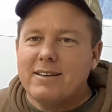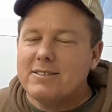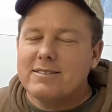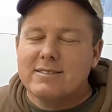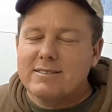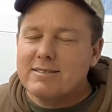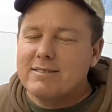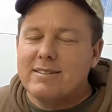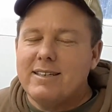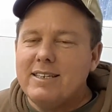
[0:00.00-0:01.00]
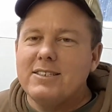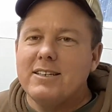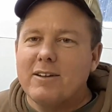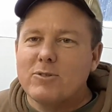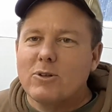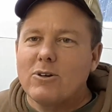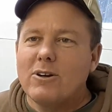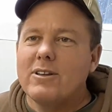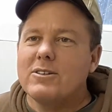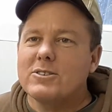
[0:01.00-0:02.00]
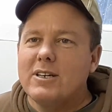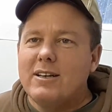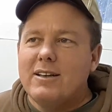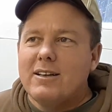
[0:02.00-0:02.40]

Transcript: It's easy enough to learn. There's